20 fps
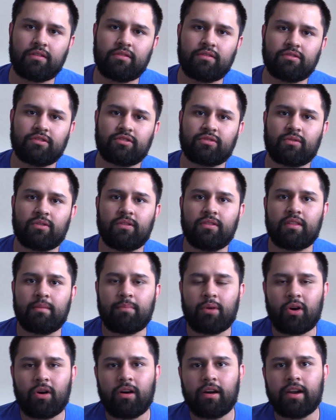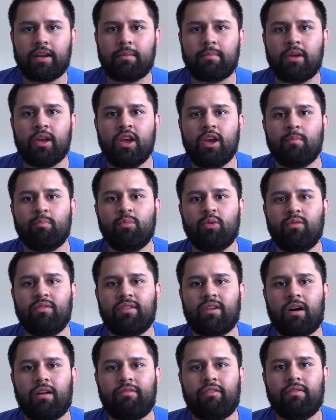distort the bar and move
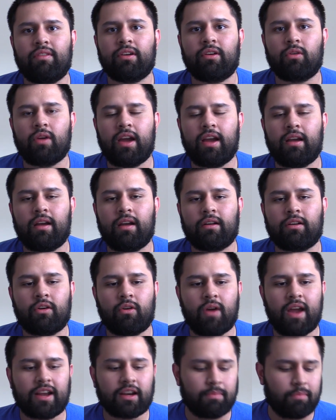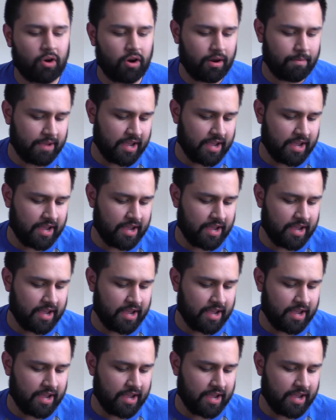it off of the correct, correct bar